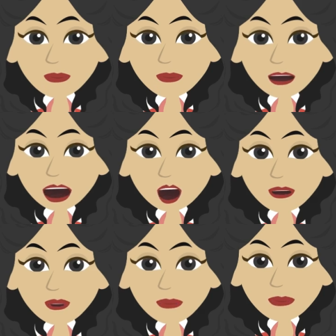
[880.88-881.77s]
The
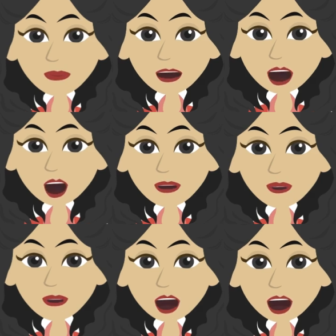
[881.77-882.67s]
eggs are about the
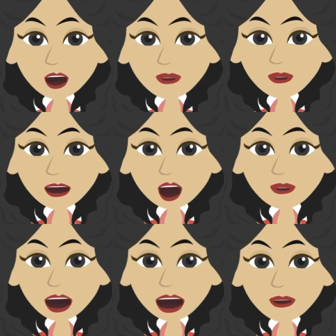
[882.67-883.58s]
size of a
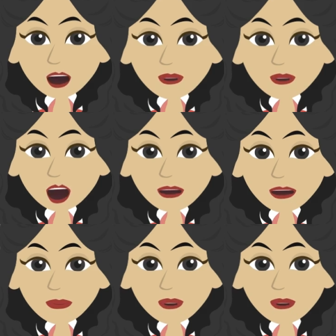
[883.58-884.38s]
ping pong ball.